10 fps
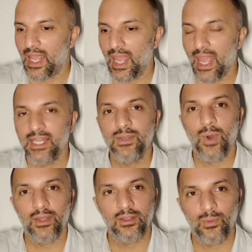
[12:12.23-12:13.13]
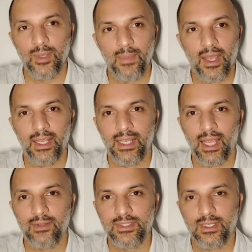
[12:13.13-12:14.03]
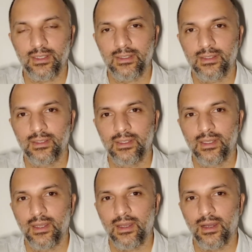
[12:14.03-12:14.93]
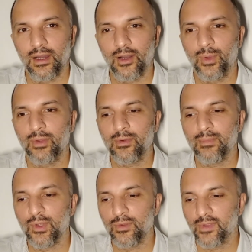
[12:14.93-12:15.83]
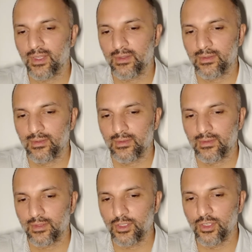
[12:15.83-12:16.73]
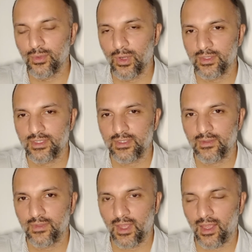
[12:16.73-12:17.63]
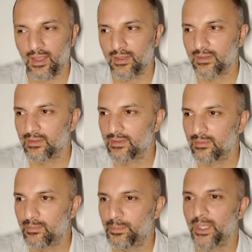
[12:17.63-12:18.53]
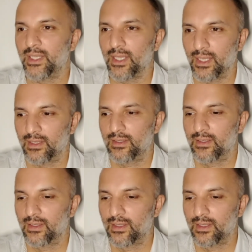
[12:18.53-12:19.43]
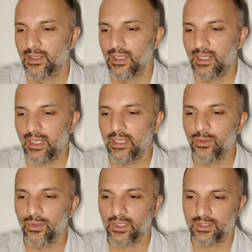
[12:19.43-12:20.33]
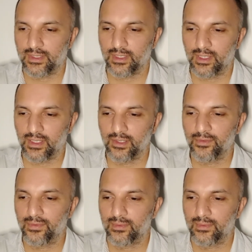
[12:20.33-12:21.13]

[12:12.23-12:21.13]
anyone that we may encounter. Are we removing the nuance of their being in order to kind of